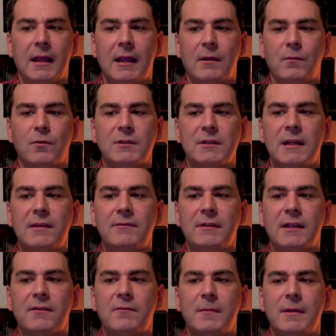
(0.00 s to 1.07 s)
It wasn't
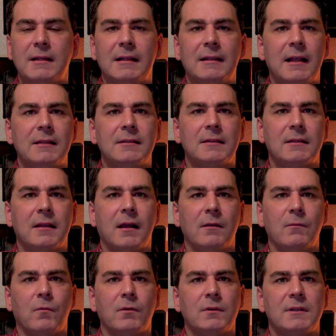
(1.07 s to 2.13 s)
even giving me the lenses that I
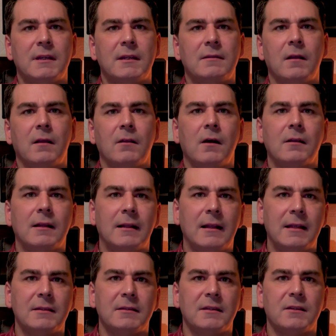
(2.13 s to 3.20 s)
wanted. A lot of the
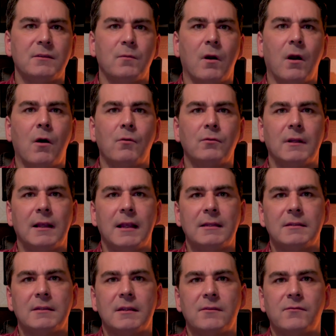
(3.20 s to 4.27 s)
lenses were older
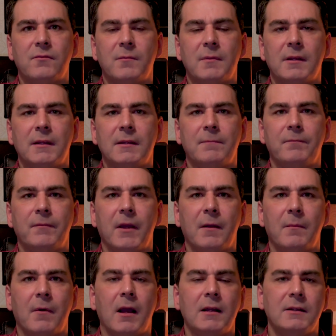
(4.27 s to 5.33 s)
lenses from the
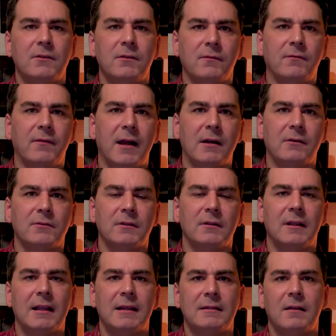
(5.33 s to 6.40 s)
early 2000s,
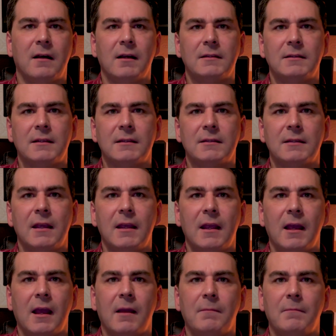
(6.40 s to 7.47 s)
late 90s,
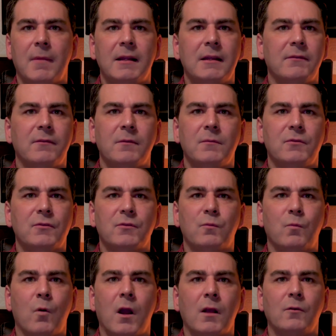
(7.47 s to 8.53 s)
and many of them just
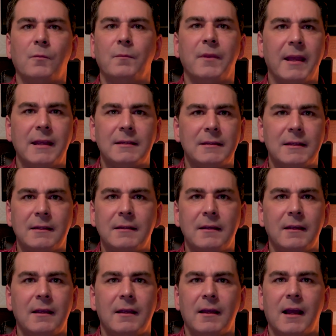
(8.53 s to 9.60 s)
weren't updated,
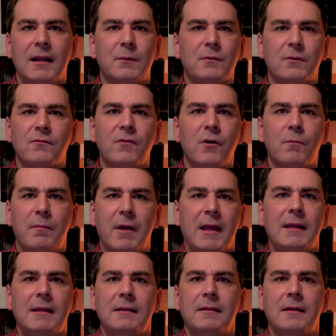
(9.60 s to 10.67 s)
and it was a real
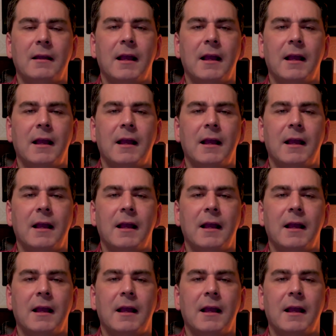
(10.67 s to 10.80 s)
pain.